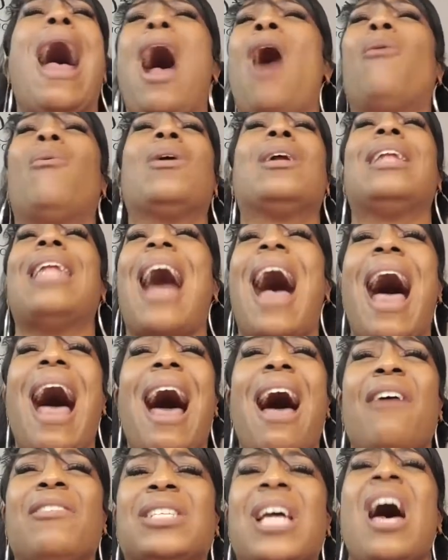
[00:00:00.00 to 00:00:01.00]
our
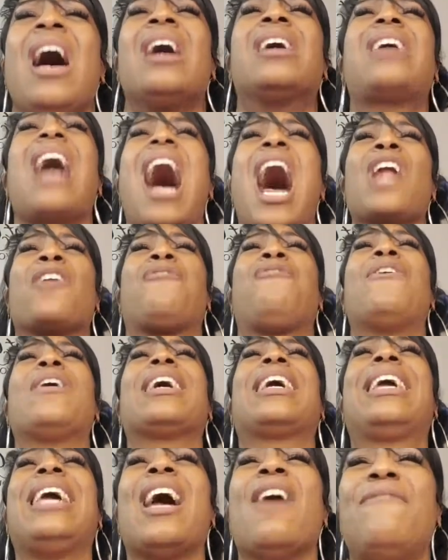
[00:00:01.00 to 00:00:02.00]
lives. God,
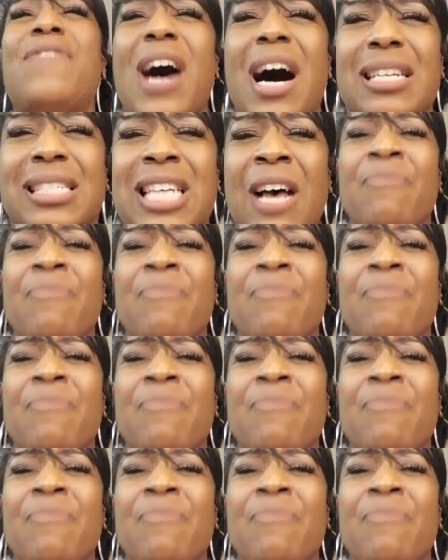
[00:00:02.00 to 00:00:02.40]
forgive us